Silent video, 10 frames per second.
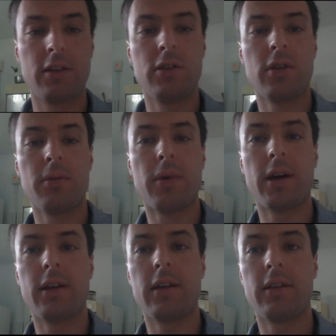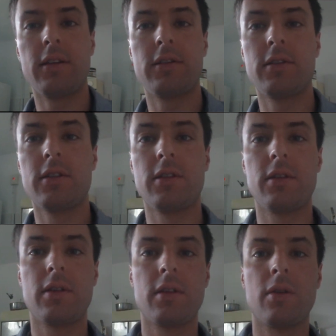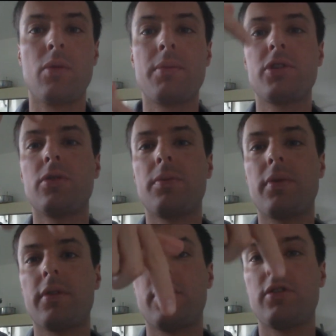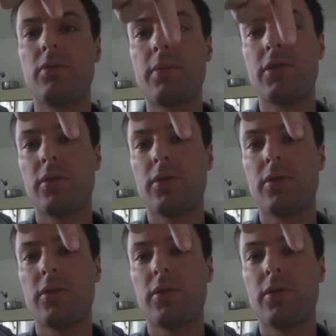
and you can buy it at this uh, web shop, Dutch web